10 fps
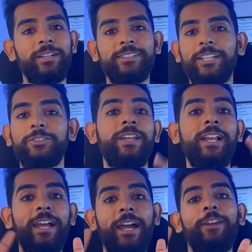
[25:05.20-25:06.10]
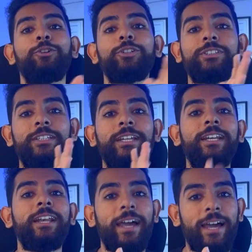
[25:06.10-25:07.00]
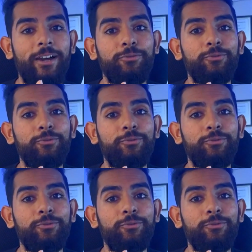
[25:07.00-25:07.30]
as well, and you could still have